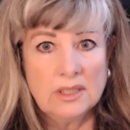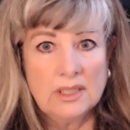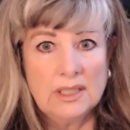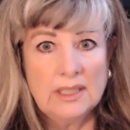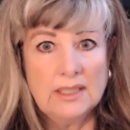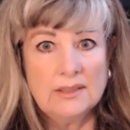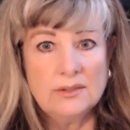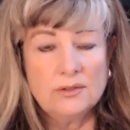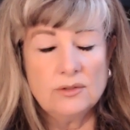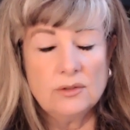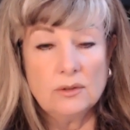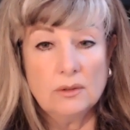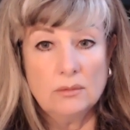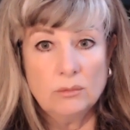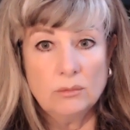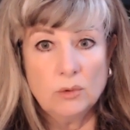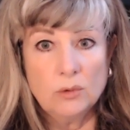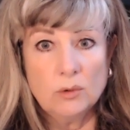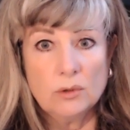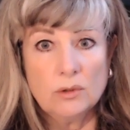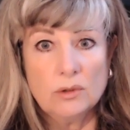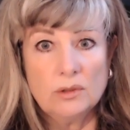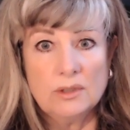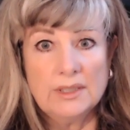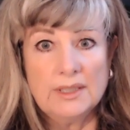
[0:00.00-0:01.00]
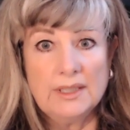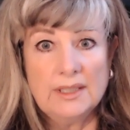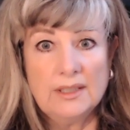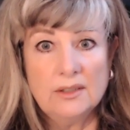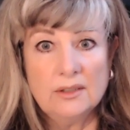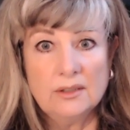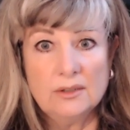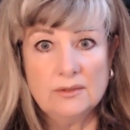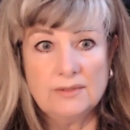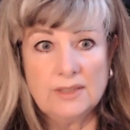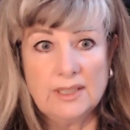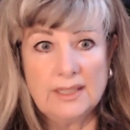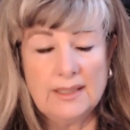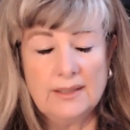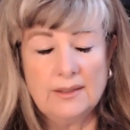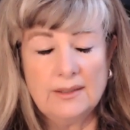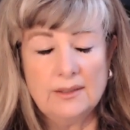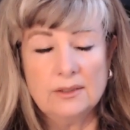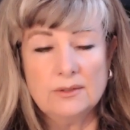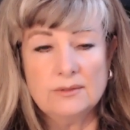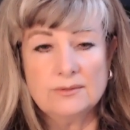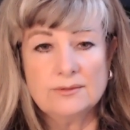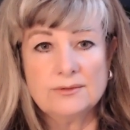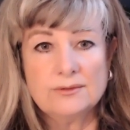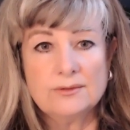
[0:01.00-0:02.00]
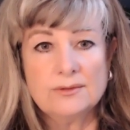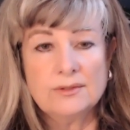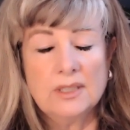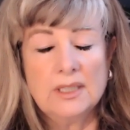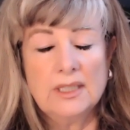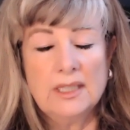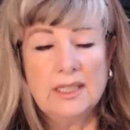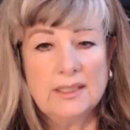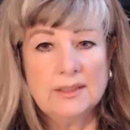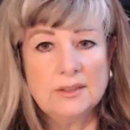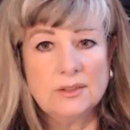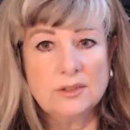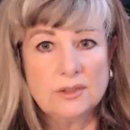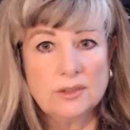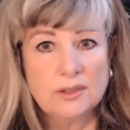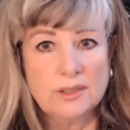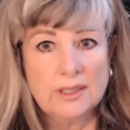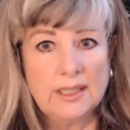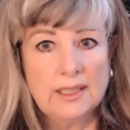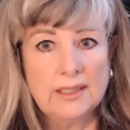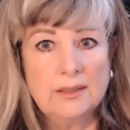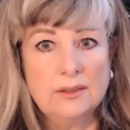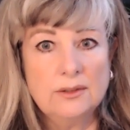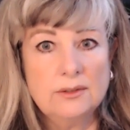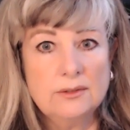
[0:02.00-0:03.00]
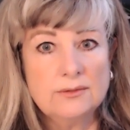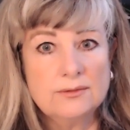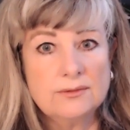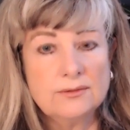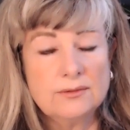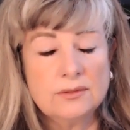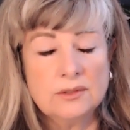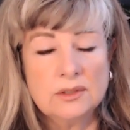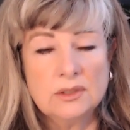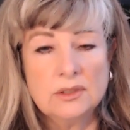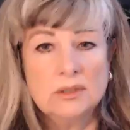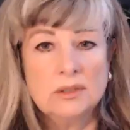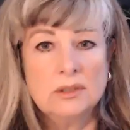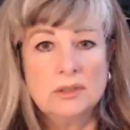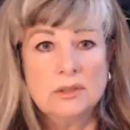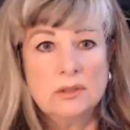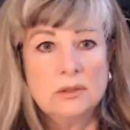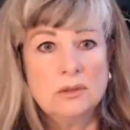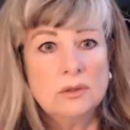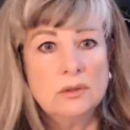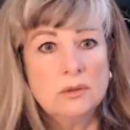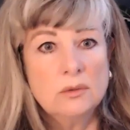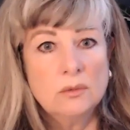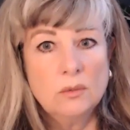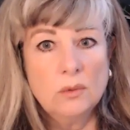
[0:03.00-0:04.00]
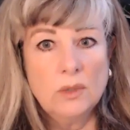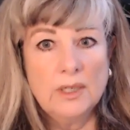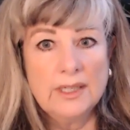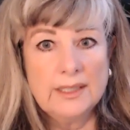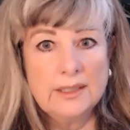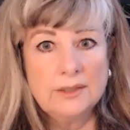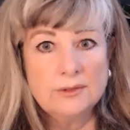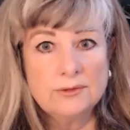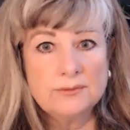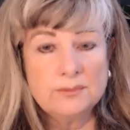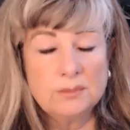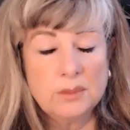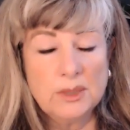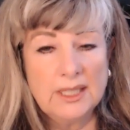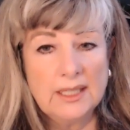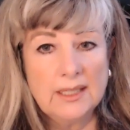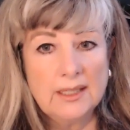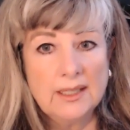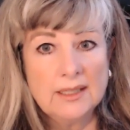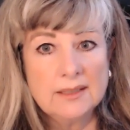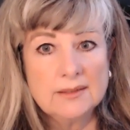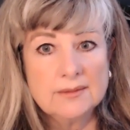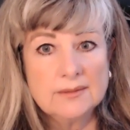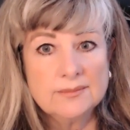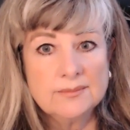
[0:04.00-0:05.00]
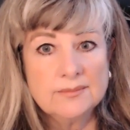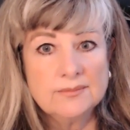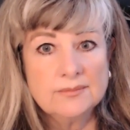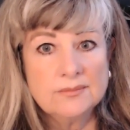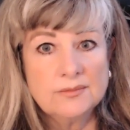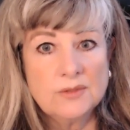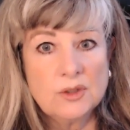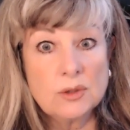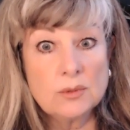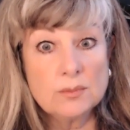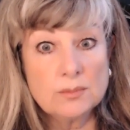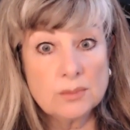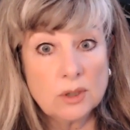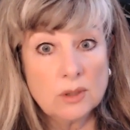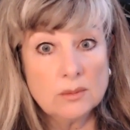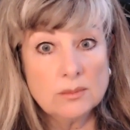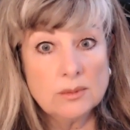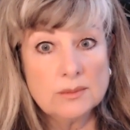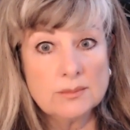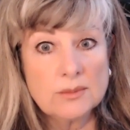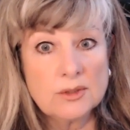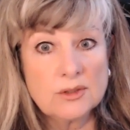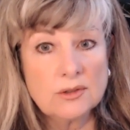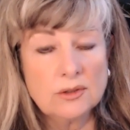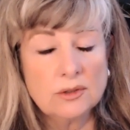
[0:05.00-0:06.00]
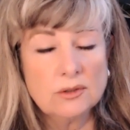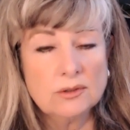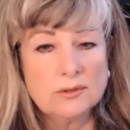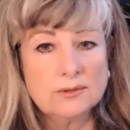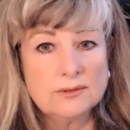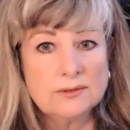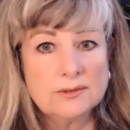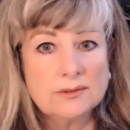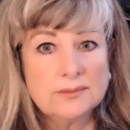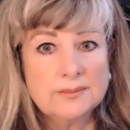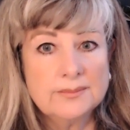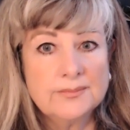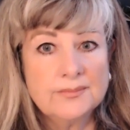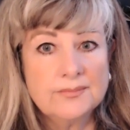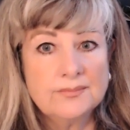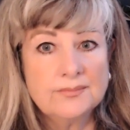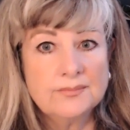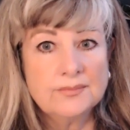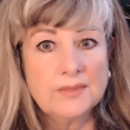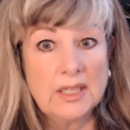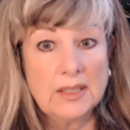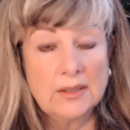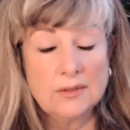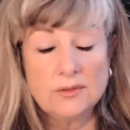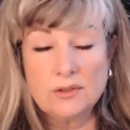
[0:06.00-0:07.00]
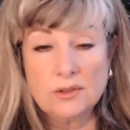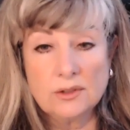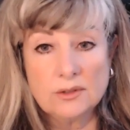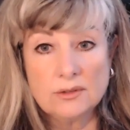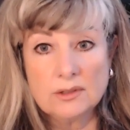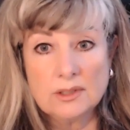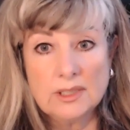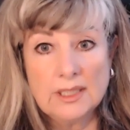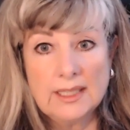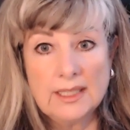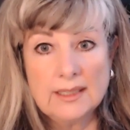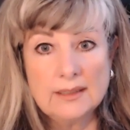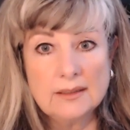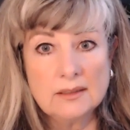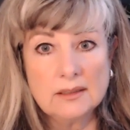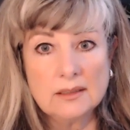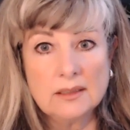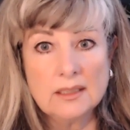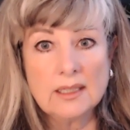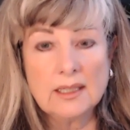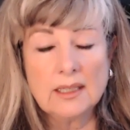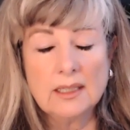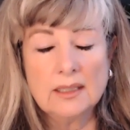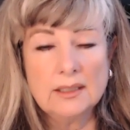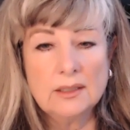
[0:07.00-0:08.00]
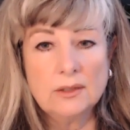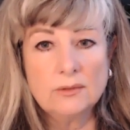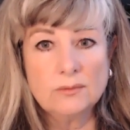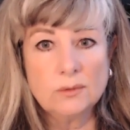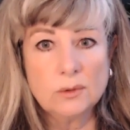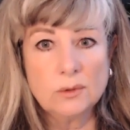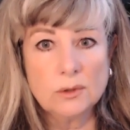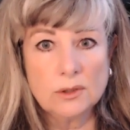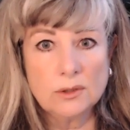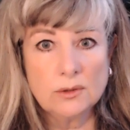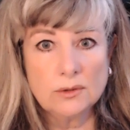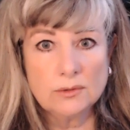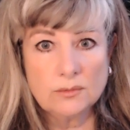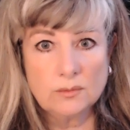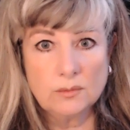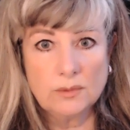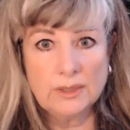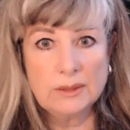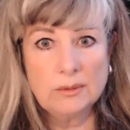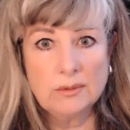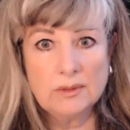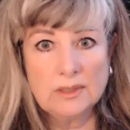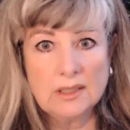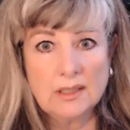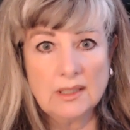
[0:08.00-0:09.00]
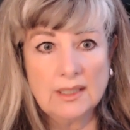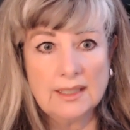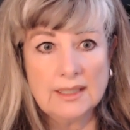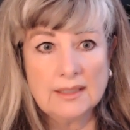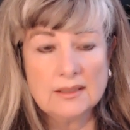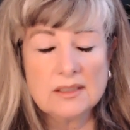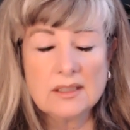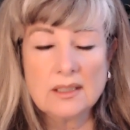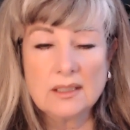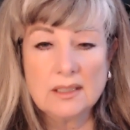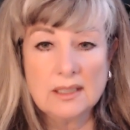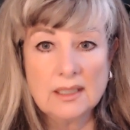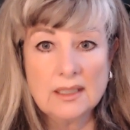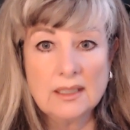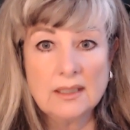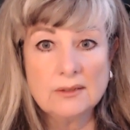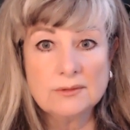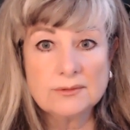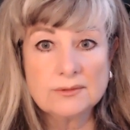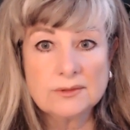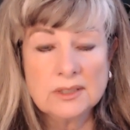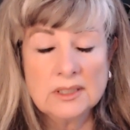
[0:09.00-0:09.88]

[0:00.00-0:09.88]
into a more innovative and creative way of being, to problem solve and to create the kind of world we would like to have,